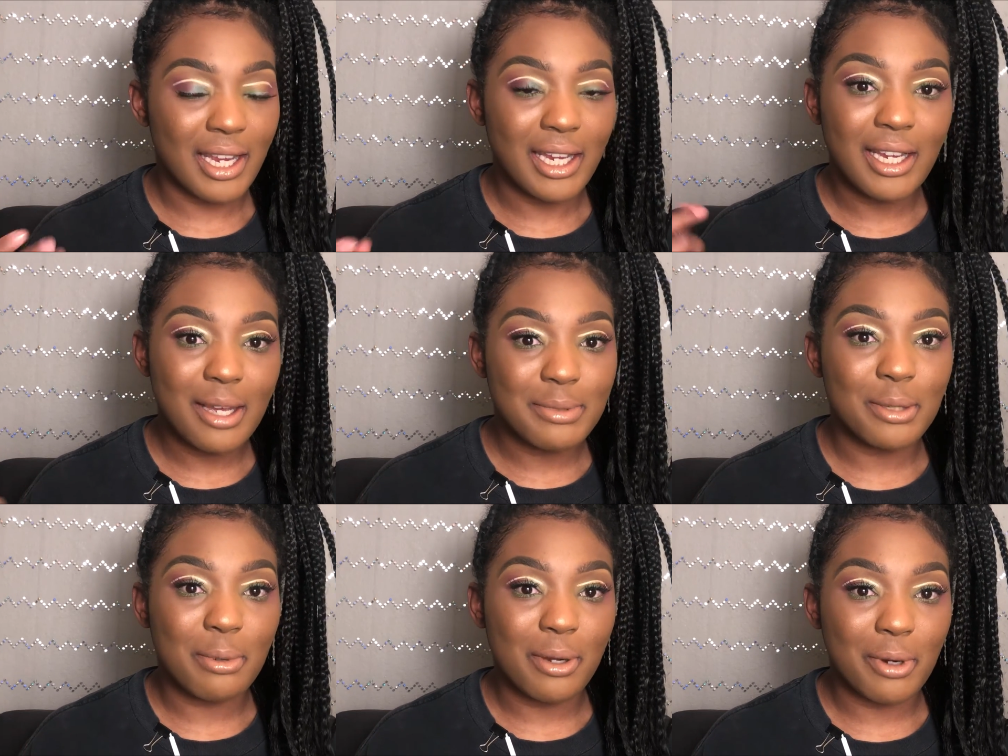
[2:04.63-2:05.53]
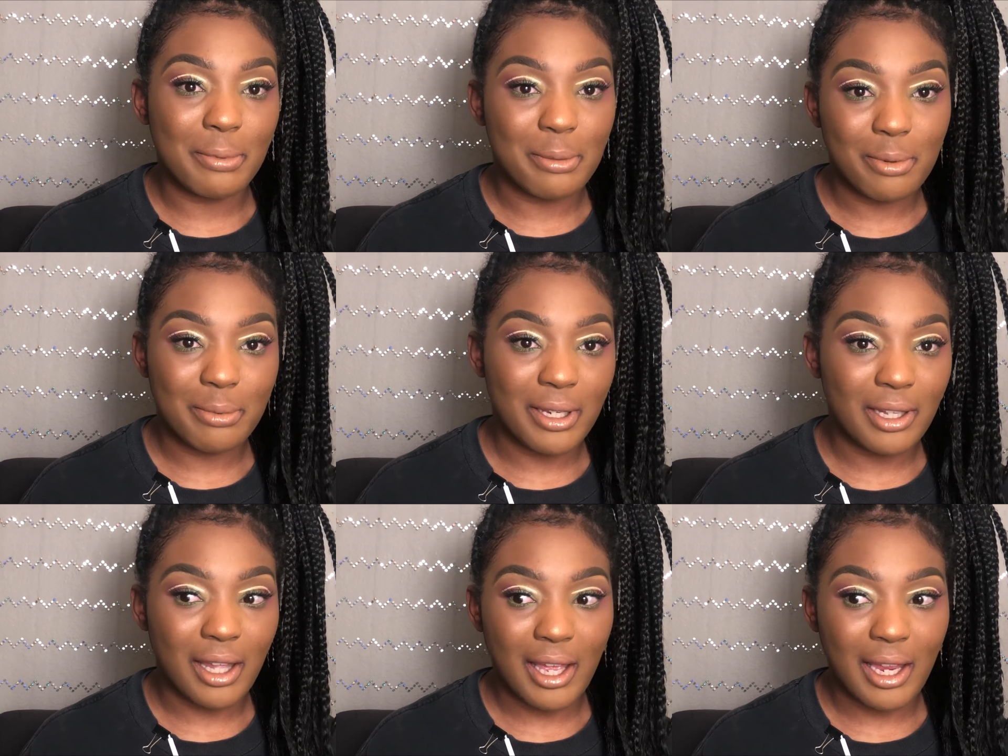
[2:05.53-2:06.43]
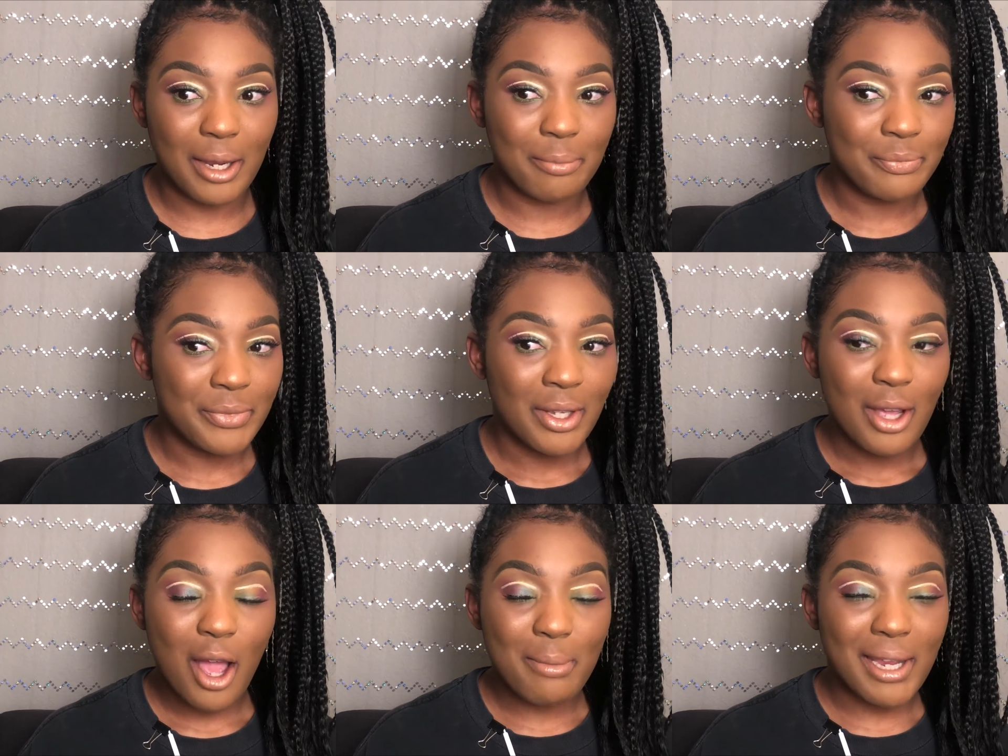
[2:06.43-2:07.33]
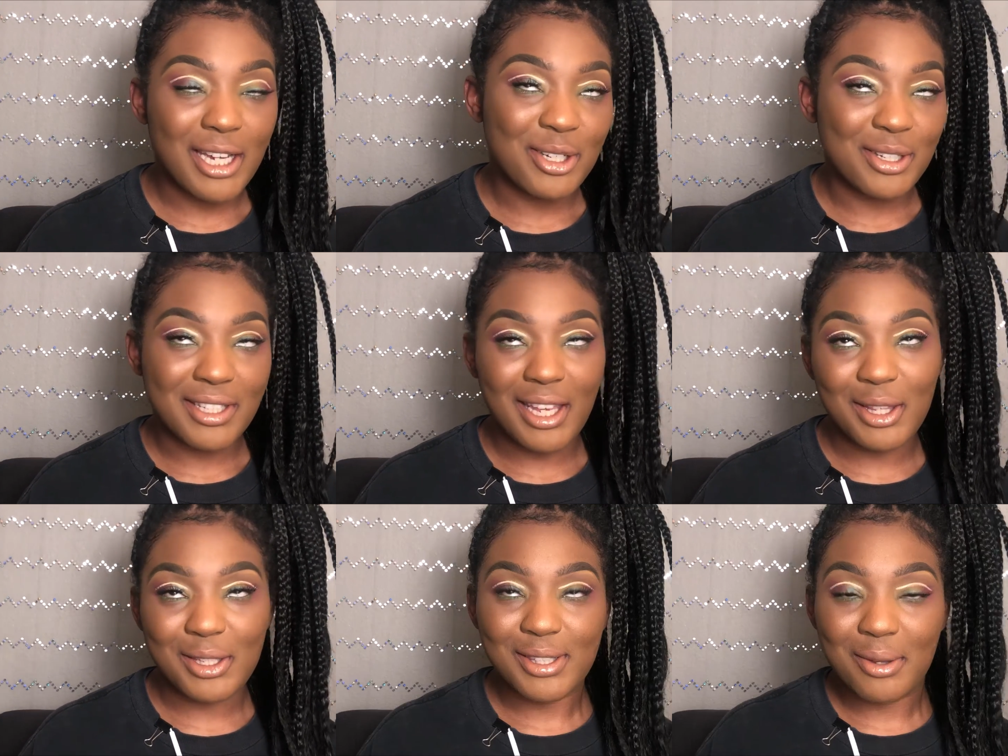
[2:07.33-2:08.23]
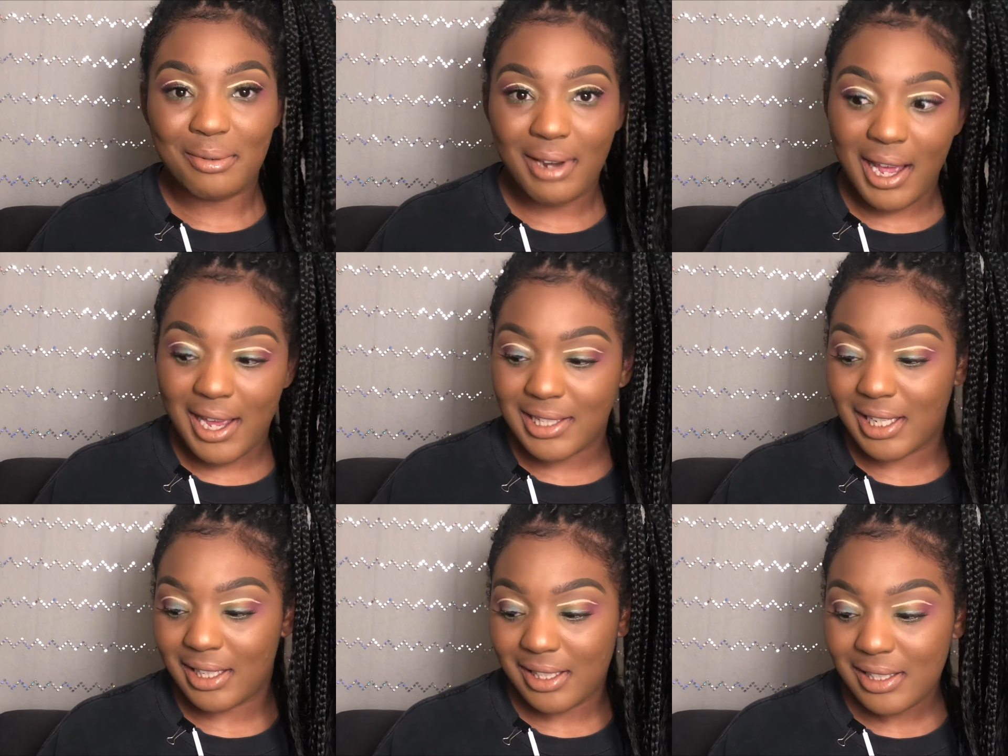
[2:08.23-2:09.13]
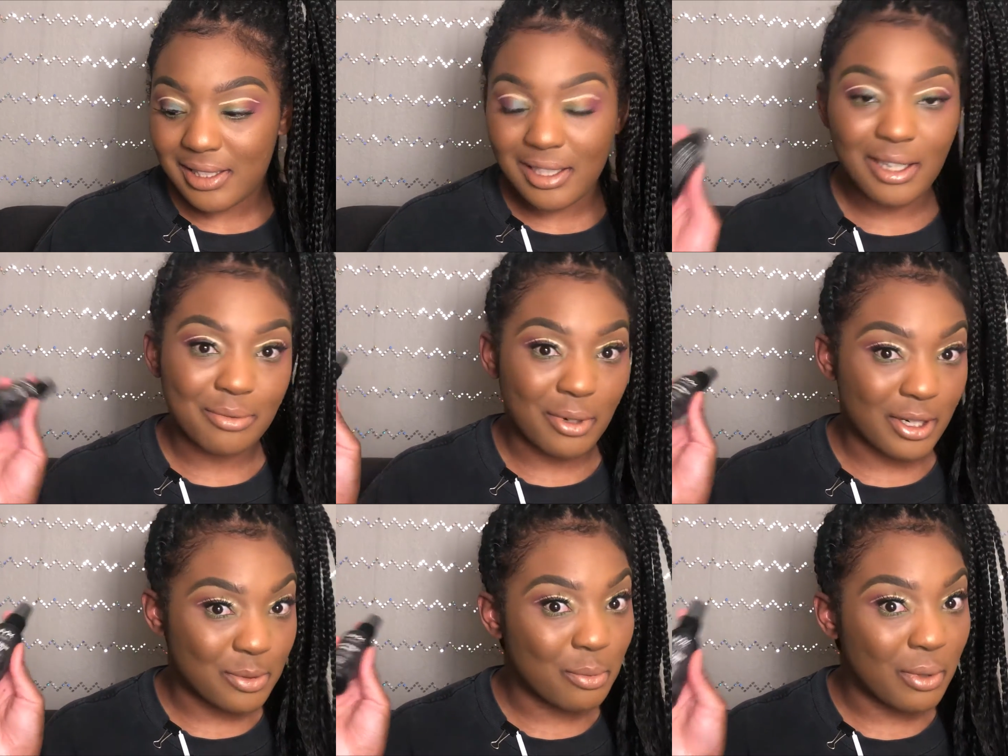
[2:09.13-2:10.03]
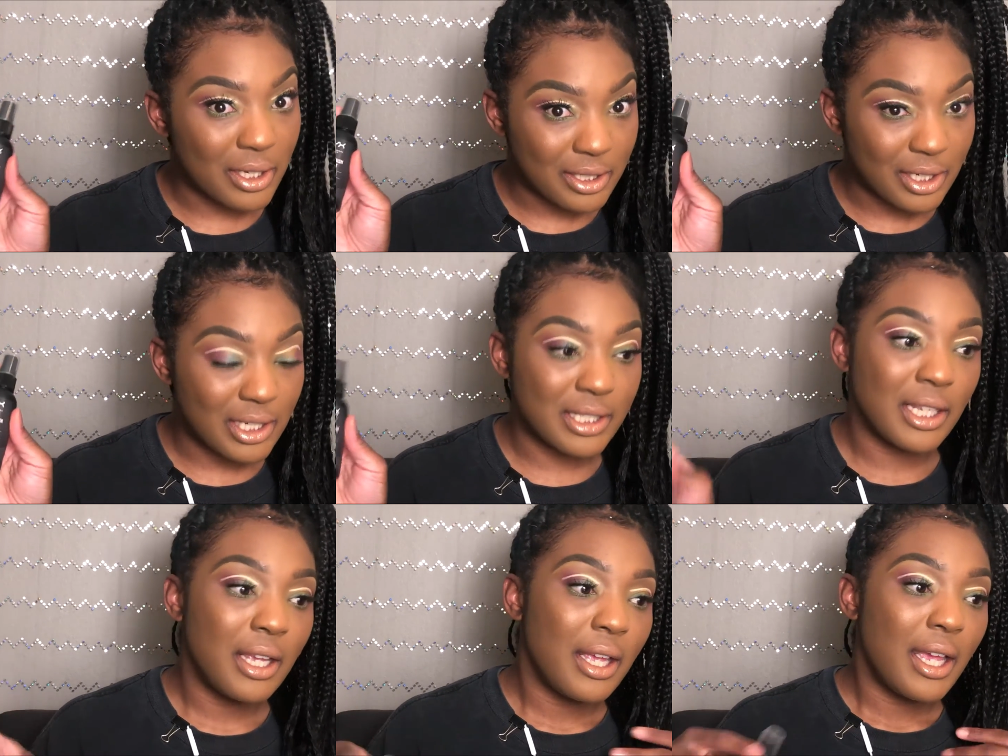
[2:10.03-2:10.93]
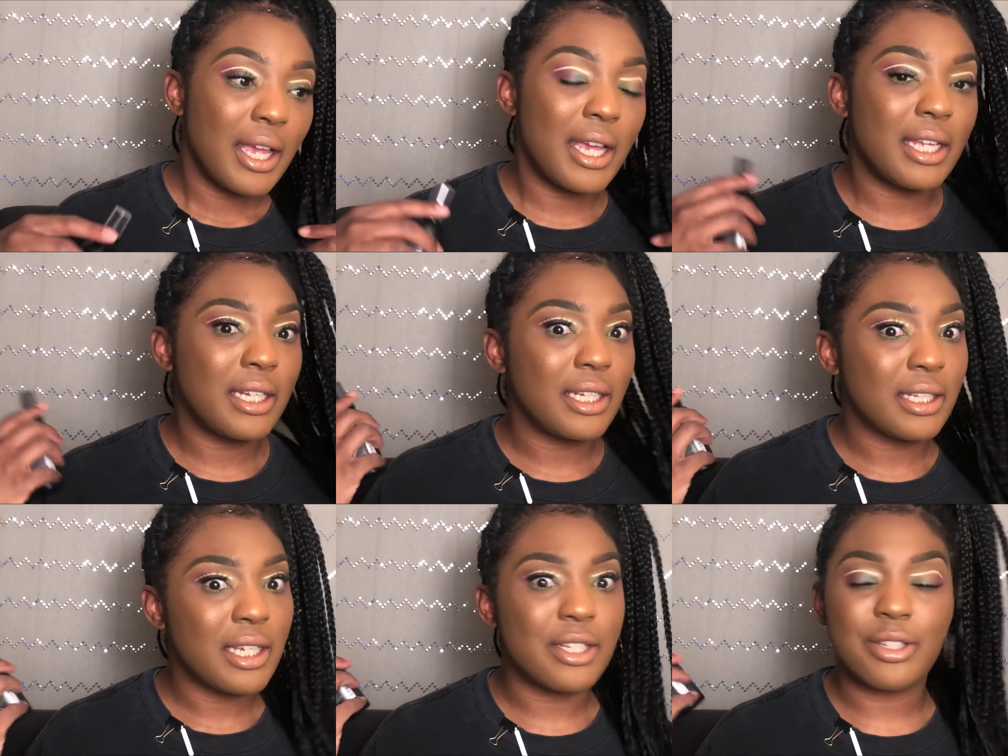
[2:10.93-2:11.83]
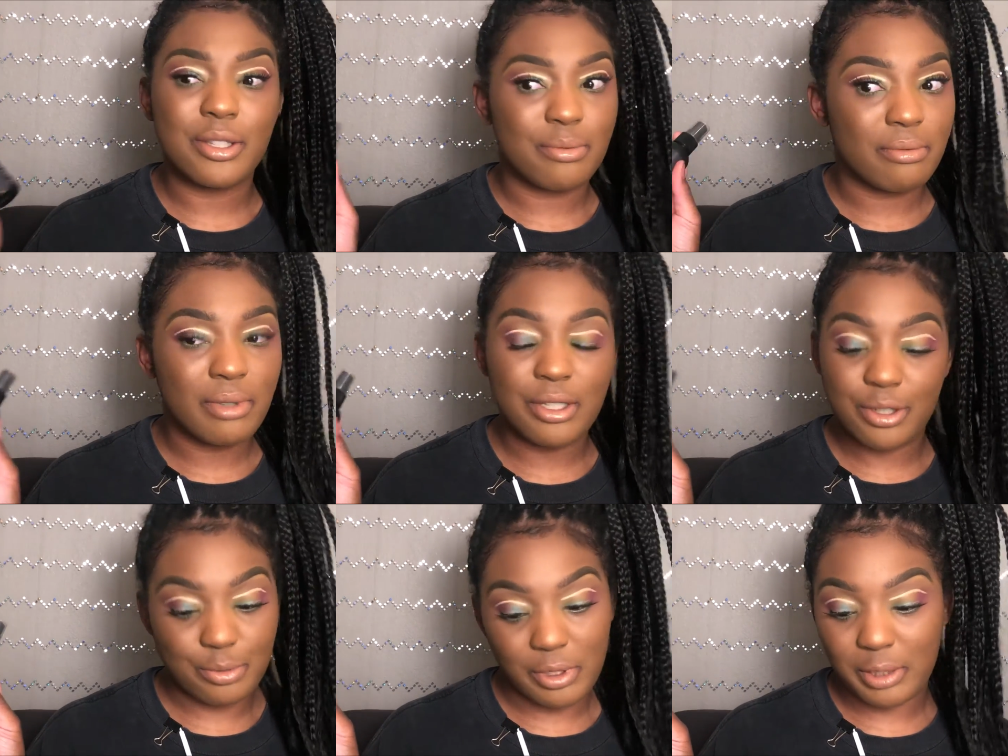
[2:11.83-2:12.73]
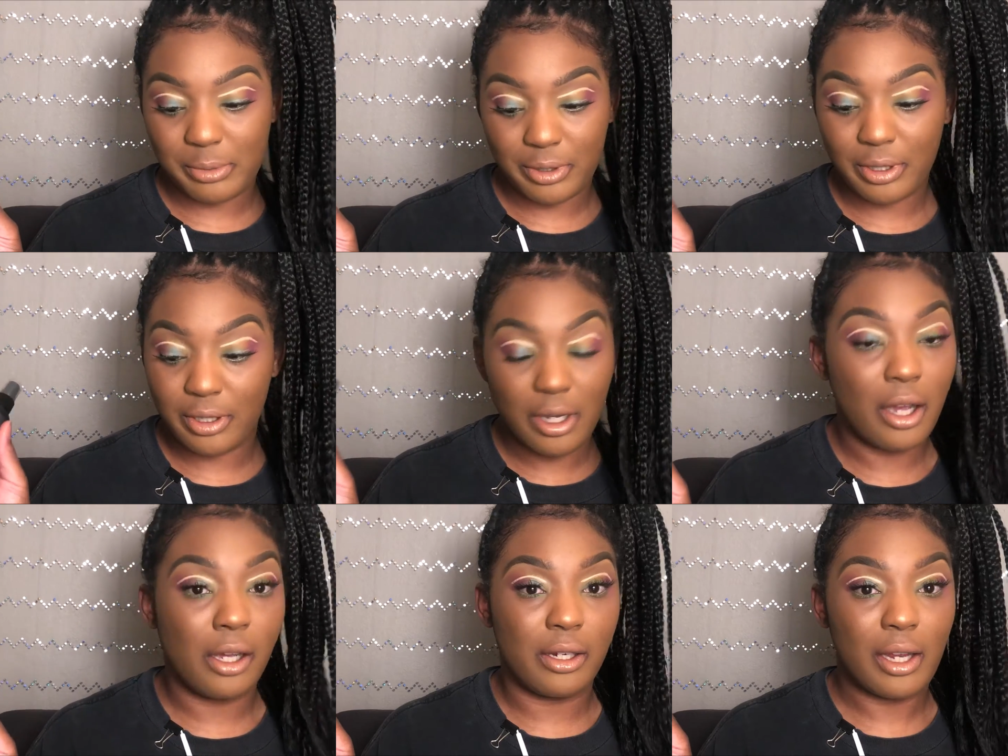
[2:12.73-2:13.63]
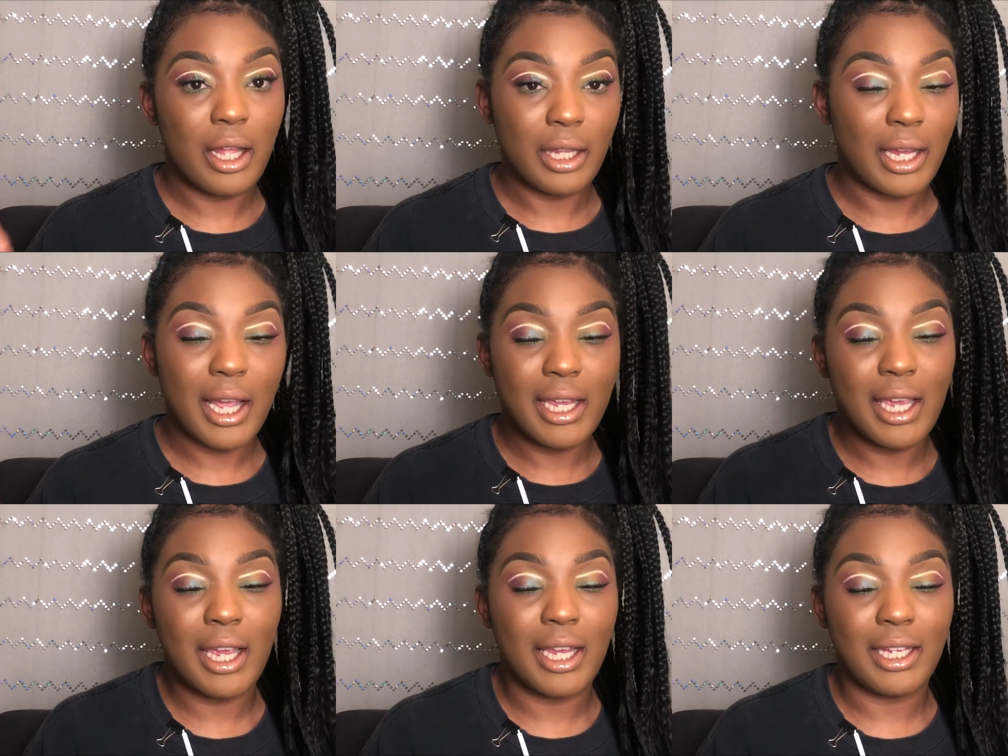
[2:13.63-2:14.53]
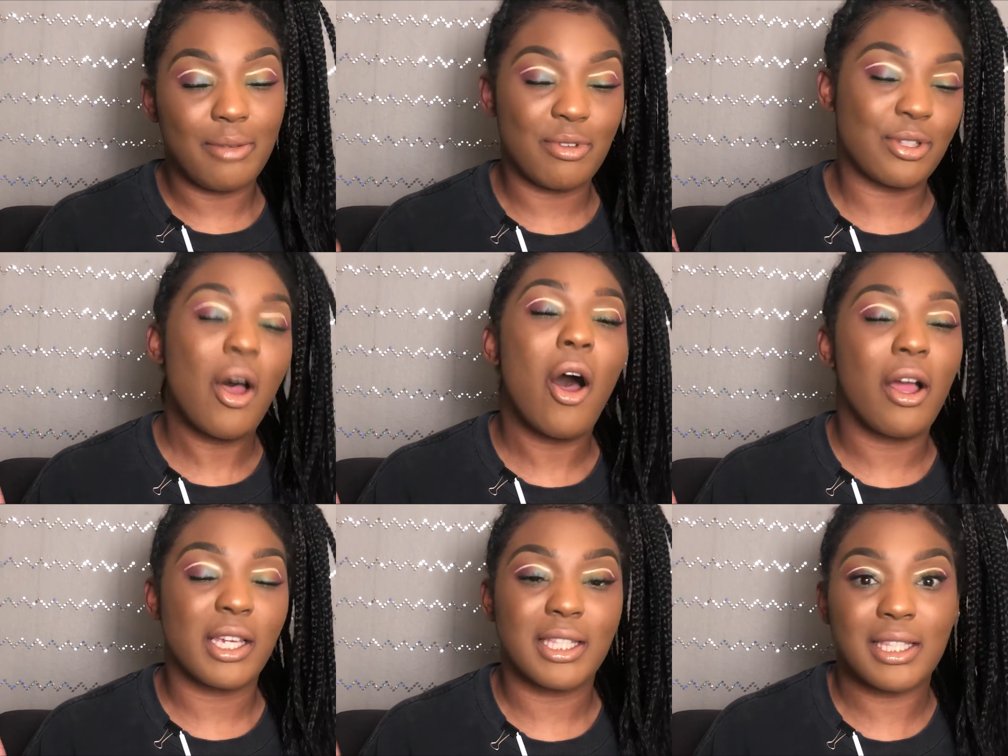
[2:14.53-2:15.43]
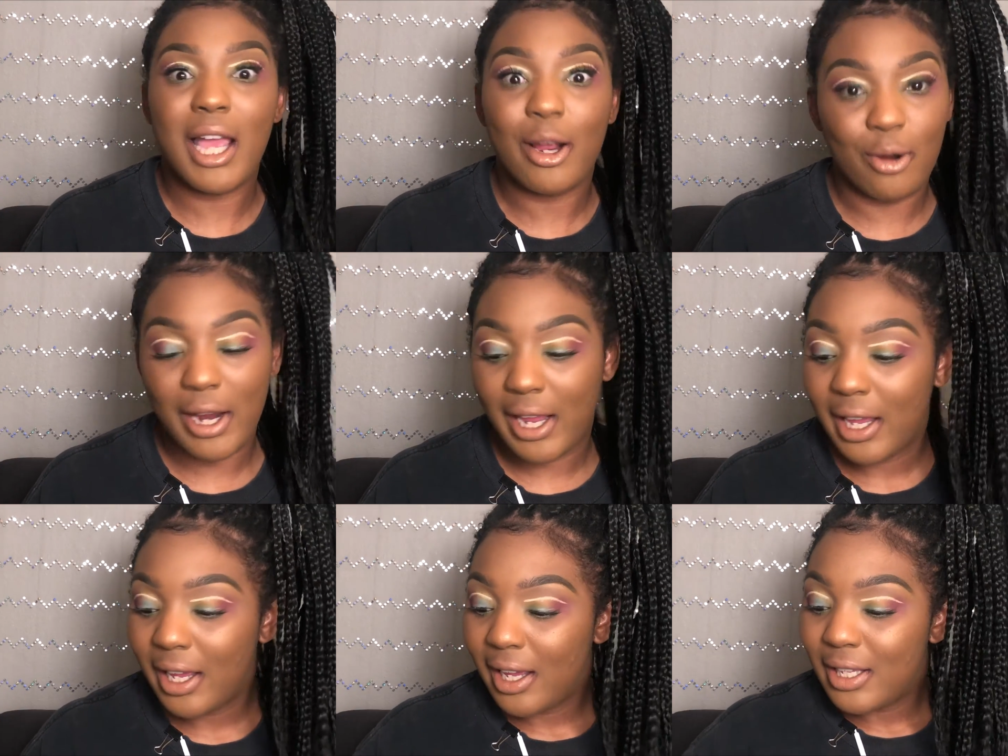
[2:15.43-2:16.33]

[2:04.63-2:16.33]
Like, it comes to the point where people be like, oh my gosh, your skin looks so nice. Like, this stuff works wonders, and it it's just it's just really good. Like, I can't even talk, it's that great.